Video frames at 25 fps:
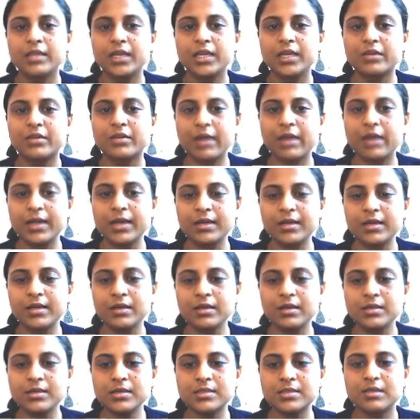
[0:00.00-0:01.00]

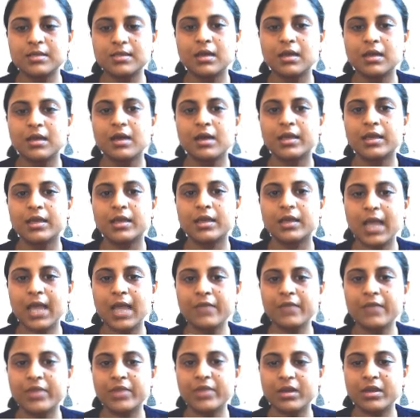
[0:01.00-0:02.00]
creditors can
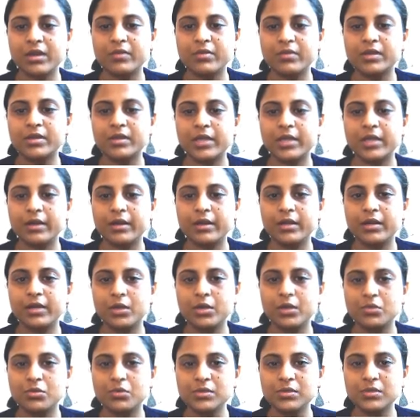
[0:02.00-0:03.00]
recover their
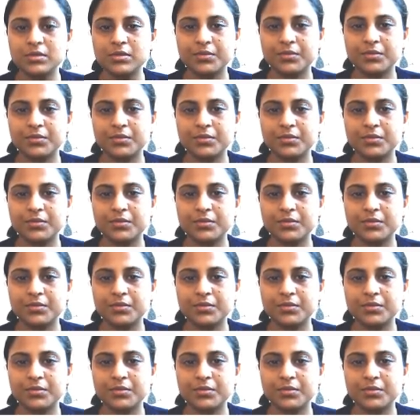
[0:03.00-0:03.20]
dues